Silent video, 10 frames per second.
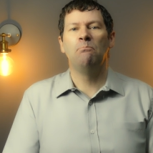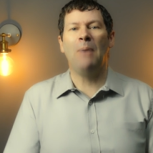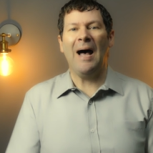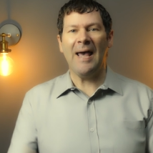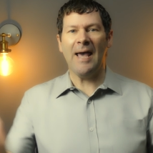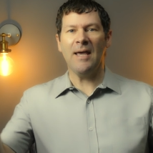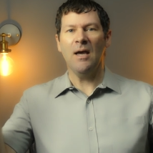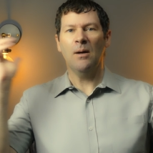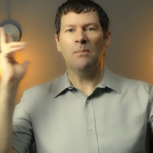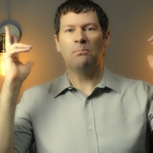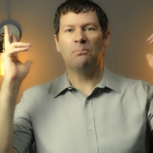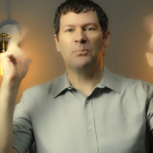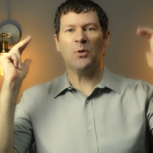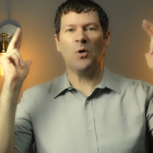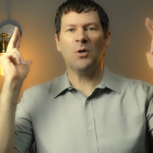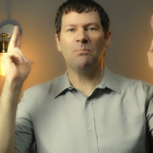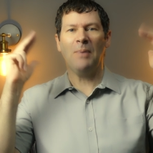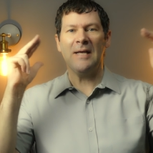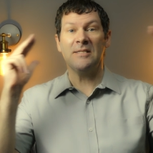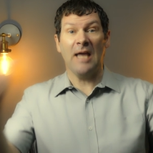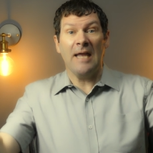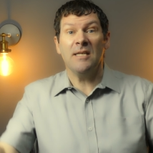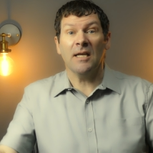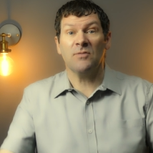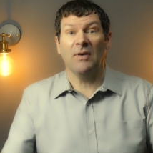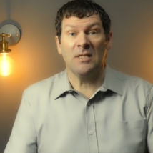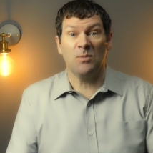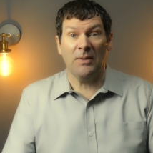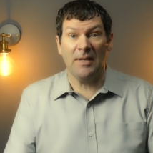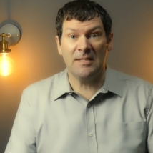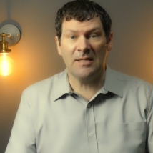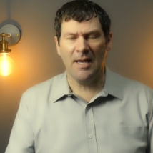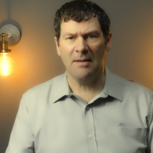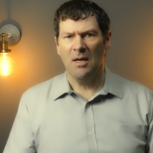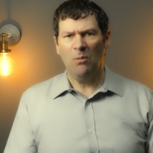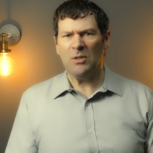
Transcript: Buy a broad-based index fund is what they say.